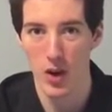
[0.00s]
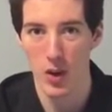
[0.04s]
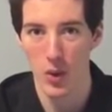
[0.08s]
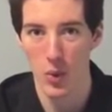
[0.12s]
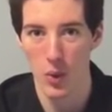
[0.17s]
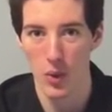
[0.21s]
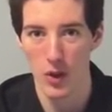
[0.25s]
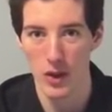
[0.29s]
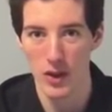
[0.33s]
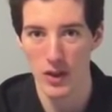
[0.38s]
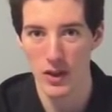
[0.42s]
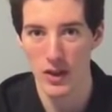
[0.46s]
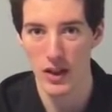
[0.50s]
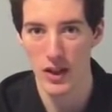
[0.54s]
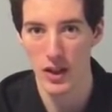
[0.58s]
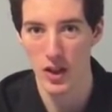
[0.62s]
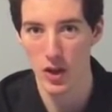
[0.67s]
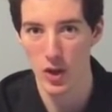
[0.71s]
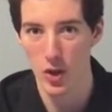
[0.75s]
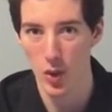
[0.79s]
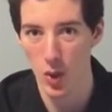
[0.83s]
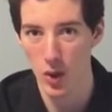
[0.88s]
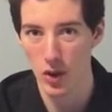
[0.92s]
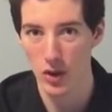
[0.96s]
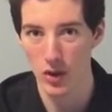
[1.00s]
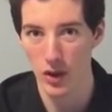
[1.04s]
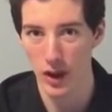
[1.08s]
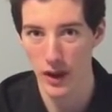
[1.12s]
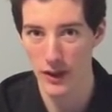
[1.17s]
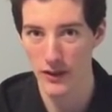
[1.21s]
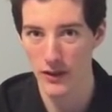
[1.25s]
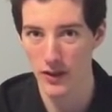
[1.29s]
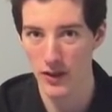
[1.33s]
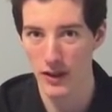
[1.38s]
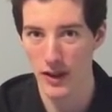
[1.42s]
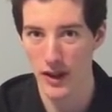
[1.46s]
what in your
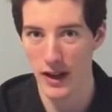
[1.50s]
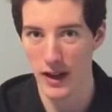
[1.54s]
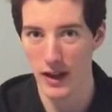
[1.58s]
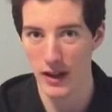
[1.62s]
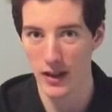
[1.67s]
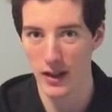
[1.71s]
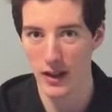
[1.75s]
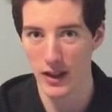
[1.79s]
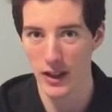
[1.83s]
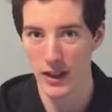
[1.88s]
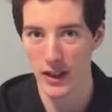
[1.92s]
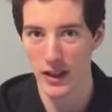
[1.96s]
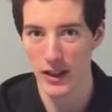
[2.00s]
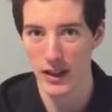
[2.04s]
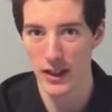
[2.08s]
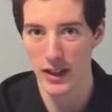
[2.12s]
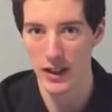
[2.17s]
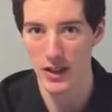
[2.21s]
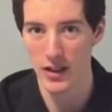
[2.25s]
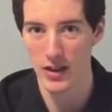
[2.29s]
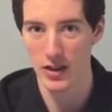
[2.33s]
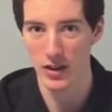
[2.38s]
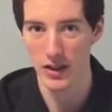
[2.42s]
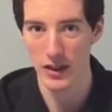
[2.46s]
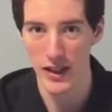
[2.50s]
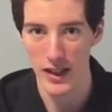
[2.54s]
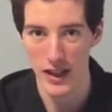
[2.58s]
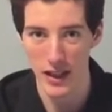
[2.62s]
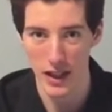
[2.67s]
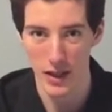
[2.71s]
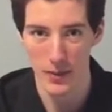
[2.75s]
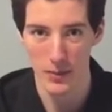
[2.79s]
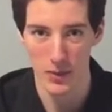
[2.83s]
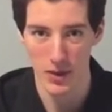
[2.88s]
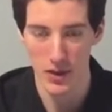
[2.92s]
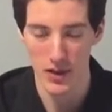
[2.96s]
lifestyle is
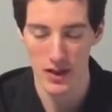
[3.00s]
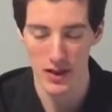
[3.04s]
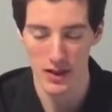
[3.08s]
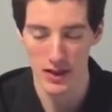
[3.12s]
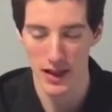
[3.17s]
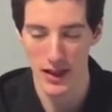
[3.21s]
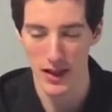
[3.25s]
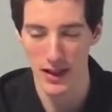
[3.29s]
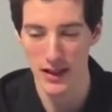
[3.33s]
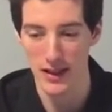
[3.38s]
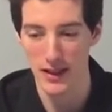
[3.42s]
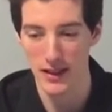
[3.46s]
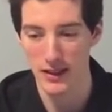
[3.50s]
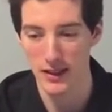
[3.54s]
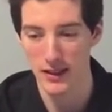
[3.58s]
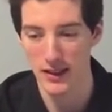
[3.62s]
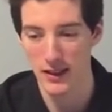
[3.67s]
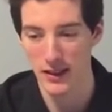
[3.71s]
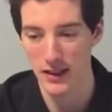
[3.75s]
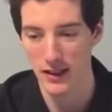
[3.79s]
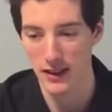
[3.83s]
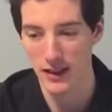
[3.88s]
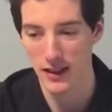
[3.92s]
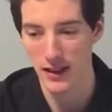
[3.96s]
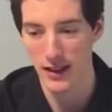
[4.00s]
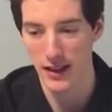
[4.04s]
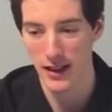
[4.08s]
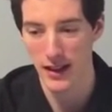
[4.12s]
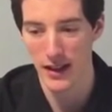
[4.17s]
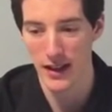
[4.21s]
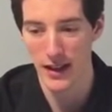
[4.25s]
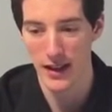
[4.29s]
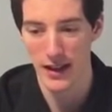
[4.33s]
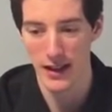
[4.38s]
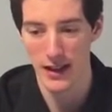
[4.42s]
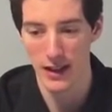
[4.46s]
leading up to these headaches.
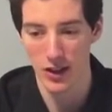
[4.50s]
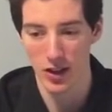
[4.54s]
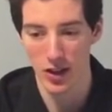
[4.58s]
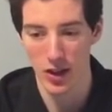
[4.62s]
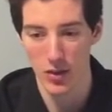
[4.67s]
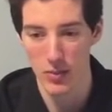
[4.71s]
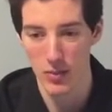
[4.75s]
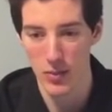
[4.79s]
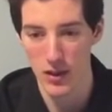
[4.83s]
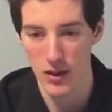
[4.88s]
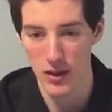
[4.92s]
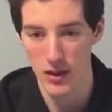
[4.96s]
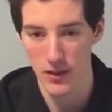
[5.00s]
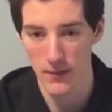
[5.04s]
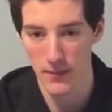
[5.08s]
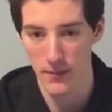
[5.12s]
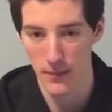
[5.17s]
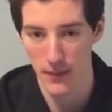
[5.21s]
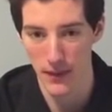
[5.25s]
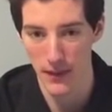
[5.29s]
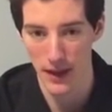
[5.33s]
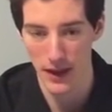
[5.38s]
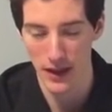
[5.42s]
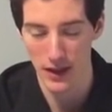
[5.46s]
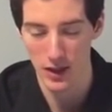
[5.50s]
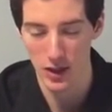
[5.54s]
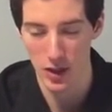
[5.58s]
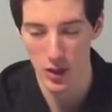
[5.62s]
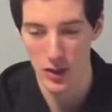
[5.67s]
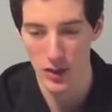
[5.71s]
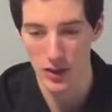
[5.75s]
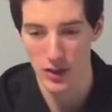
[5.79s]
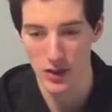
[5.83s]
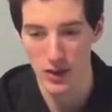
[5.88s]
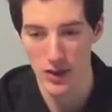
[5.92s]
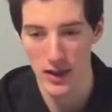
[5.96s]
And it could be, as I
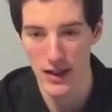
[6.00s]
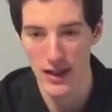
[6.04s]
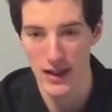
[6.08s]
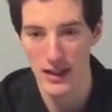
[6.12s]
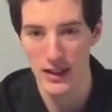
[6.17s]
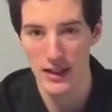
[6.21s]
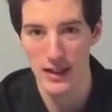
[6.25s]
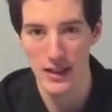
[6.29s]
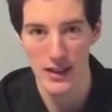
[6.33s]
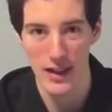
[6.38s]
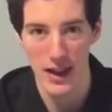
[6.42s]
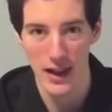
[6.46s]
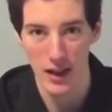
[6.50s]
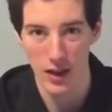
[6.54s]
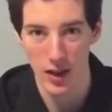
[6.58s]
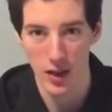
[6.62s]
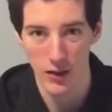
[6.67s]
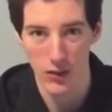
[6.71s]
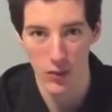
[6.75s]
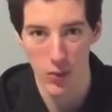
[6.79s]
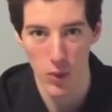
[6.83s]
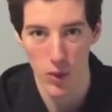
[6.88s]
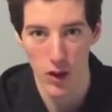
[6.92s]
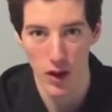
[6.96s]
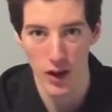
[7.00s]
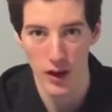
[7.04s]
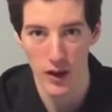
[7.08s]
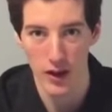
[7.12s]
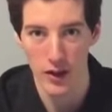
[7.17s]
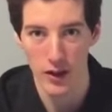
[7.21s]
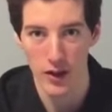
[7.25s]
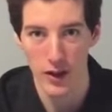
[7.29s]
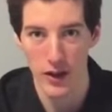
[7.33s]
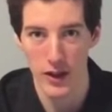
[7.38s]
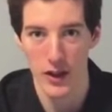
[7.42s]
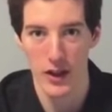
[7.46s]
was saying, not enough
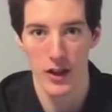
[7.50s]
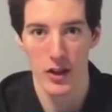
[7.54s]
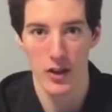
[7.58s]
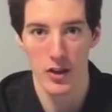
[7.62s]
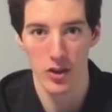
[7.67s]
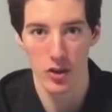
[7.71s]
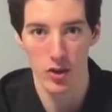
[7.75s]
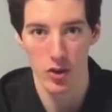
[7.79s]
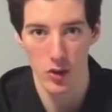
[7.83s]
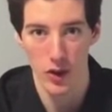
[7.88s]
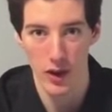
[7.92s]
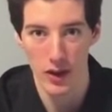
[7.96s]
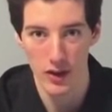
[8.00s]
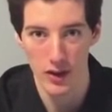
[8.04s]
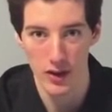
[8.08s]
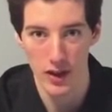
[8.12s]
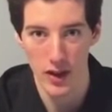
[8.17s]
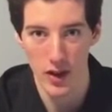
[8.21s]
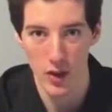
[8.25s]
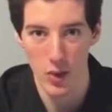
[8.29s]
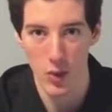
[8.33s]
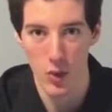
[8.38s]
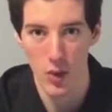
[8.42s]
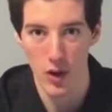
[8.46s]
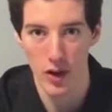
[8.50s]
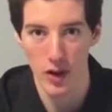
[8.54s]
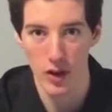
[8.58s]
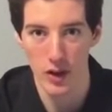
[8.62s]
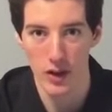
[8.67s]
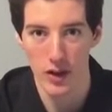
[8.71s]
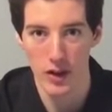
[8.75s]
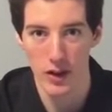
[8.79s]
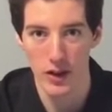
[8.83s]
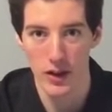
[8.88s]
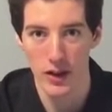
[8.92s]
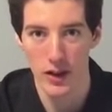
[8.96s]
water, stress at
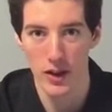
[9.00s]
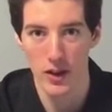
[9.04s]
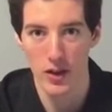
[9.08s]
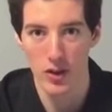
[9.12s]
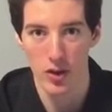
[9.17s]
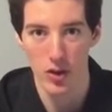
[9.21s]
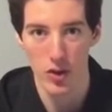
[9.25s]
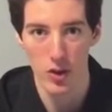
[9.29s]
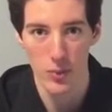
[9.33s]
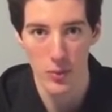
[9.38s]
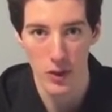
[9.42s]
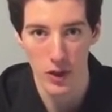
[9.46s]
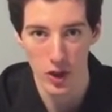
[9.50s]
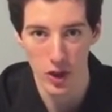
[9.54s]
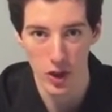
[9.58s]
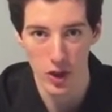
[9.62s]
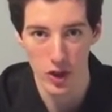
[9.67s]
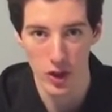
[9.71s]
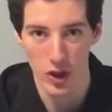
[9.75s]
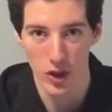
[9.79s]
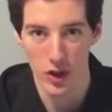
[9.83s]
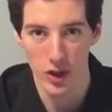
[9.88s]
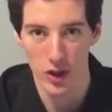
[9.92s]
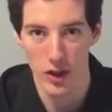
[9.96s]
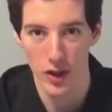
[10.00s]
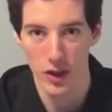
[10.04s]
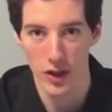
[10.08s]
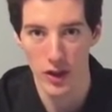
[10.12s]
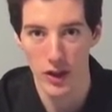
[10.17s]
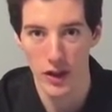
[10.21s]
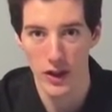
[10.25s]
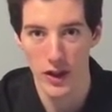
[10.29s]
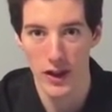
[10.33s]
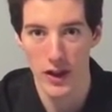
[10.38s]
work, too much sugar,